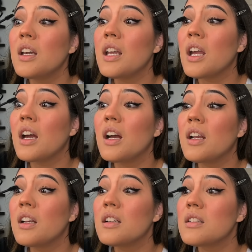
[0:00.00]

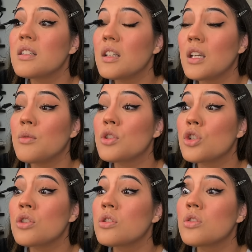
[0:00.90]
And it was
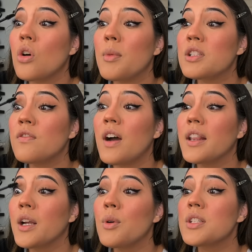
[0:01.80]
just so much fun.
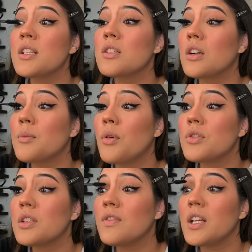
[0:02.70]
Like, once I started
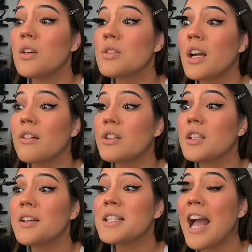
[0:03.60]
posting videos, I
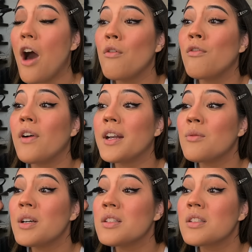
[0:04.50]
realized how fun it
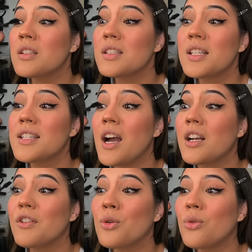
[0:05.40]
was to sit down
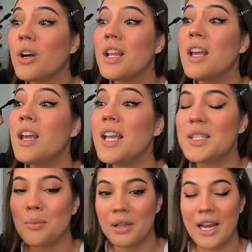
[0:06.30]
and record and to
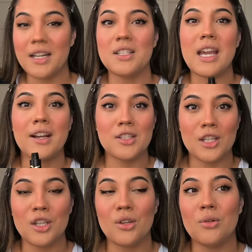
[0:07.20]
plan and to
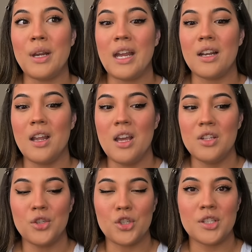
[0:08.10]
execute and
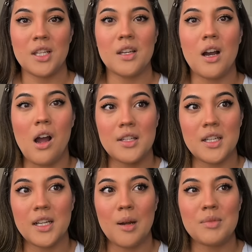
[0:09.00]
to just see the
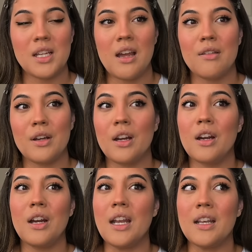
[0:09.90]
content come
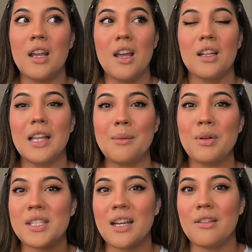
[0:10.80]
together and, like,
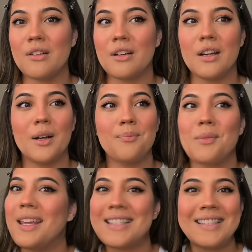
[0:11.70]
put together a
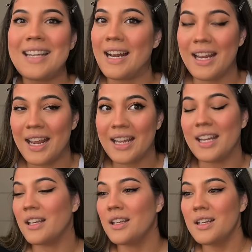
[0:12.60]
aesthetic
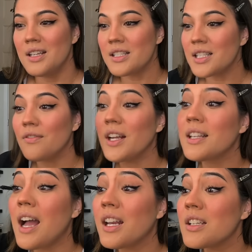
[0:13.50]
and stuff like
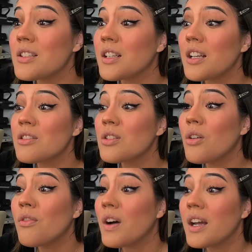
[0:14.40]
that. It just got so
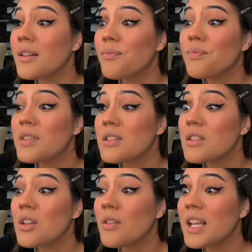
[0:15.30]
fun.
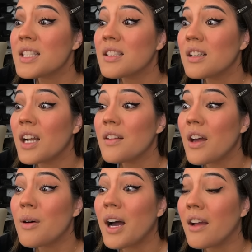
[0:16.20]
So that's kind of
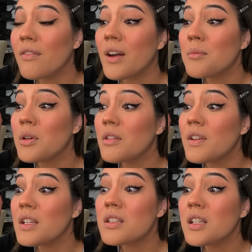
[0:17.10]
how I found
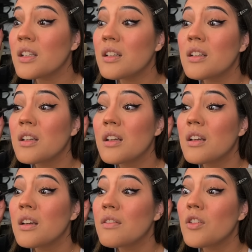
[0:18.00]
motivation
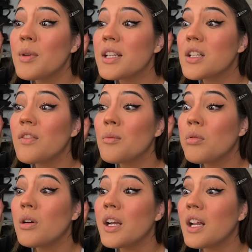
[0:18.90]
for being
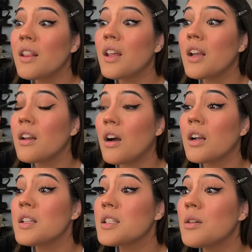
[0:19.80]
self-employed. And then
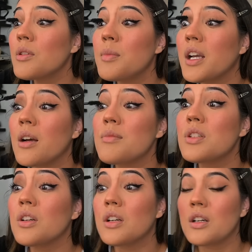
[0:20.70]
honestly, when it becomes
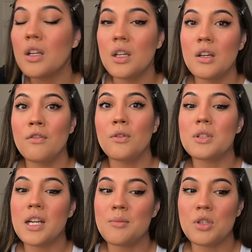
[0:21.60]
your
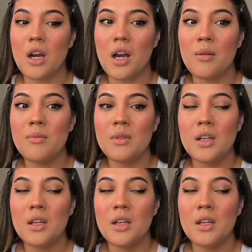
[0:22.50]
full-time job,